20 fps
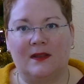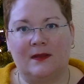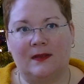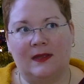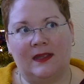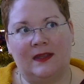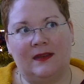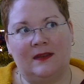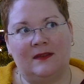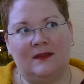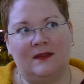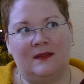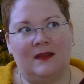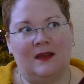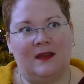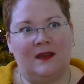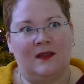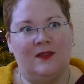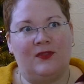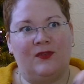in
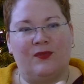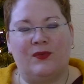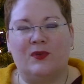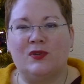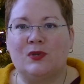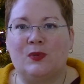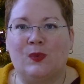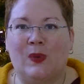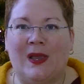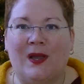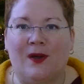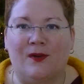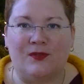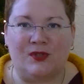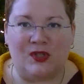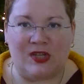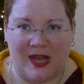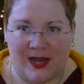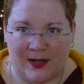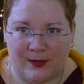the first week of
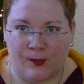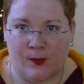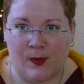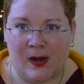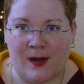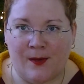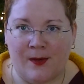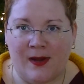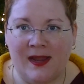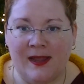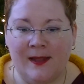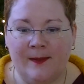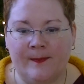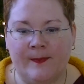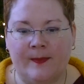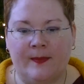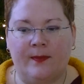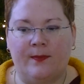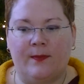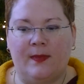January,
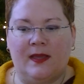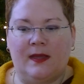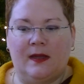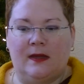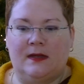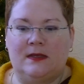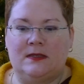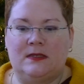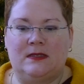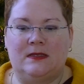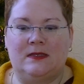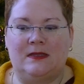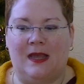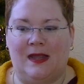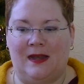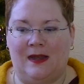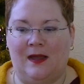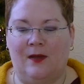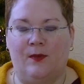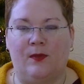because
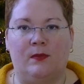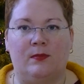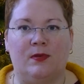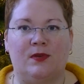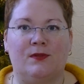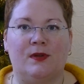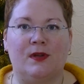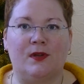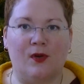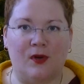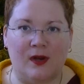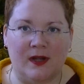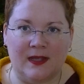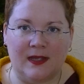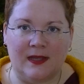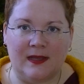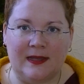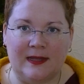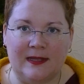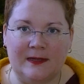then I will be recording
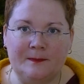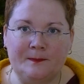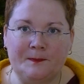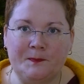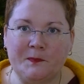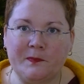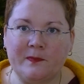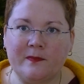again.